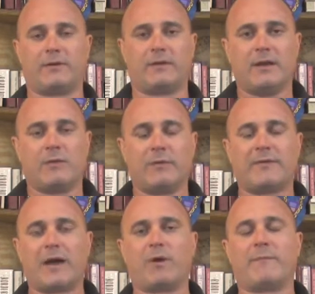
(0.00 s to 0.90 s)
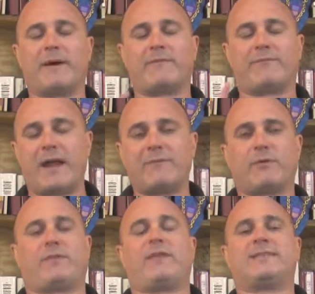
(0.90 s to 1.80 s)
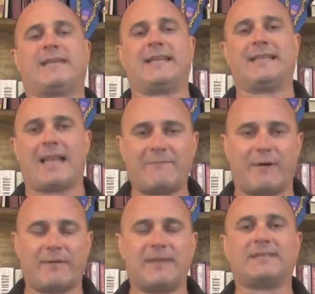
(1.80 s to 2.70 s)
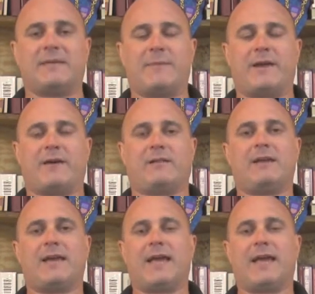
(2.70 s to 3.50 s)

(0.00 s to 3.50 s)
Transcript: And we've got one of my favorite things in life on this email